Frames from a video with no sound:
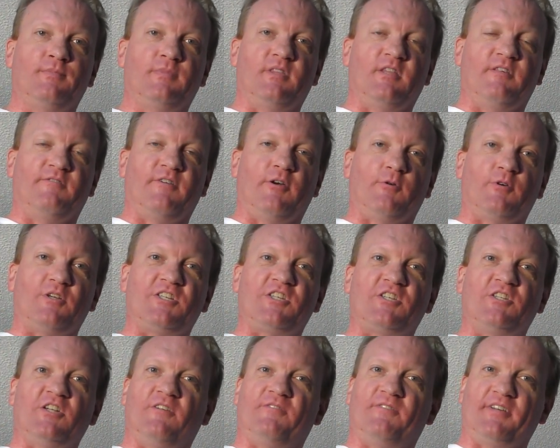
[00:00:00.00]
the very
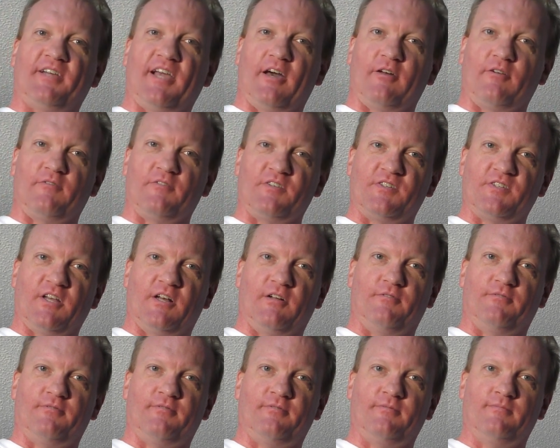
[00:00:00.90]
snuffing out of the
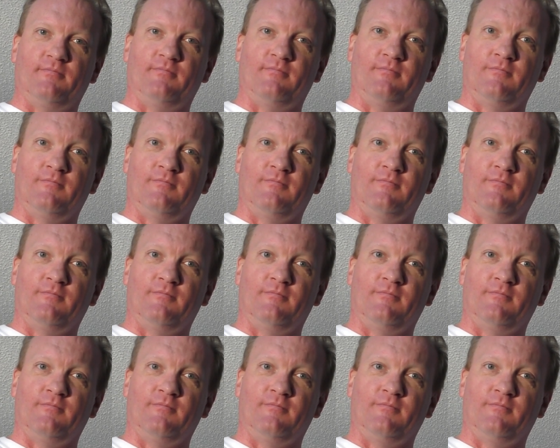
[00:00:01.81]
self.